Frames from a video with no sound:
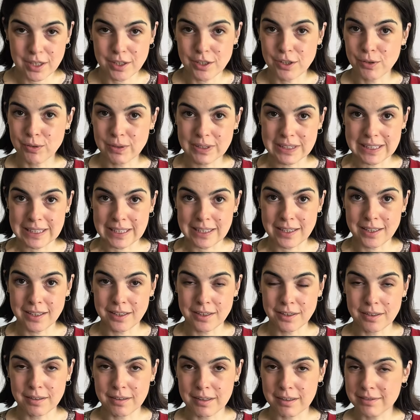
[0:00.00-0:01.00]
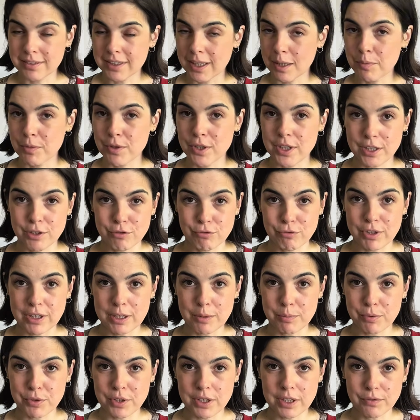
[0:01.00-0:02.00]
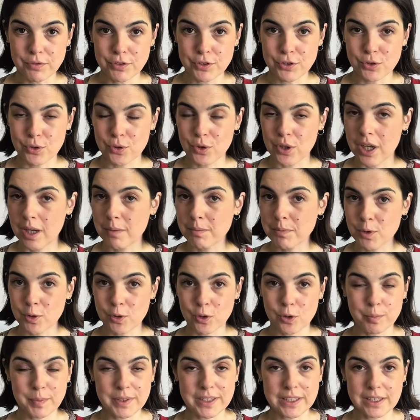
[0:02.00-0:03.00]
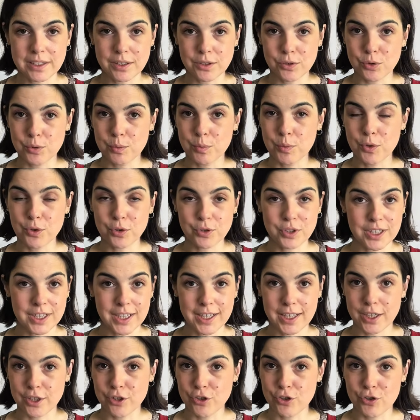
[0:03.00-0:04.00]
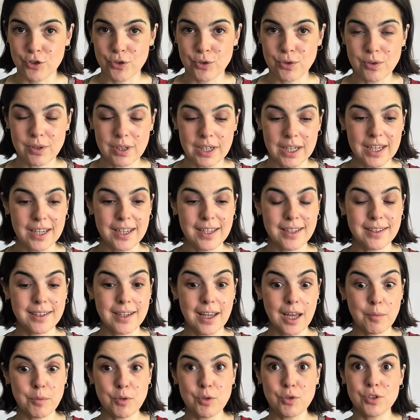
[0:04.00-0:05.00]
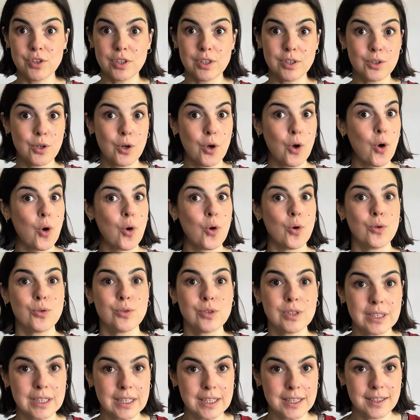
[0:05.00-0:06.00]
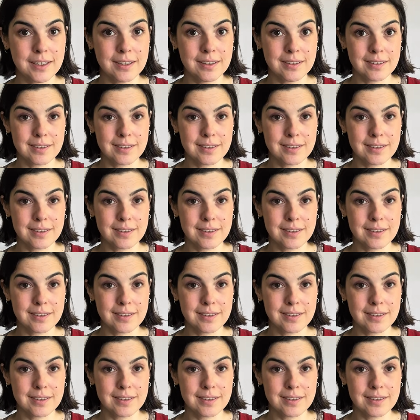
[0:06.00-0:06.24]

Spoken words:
You see, summer is really brief, so I'm not committing to more than I can chew, and I'm using only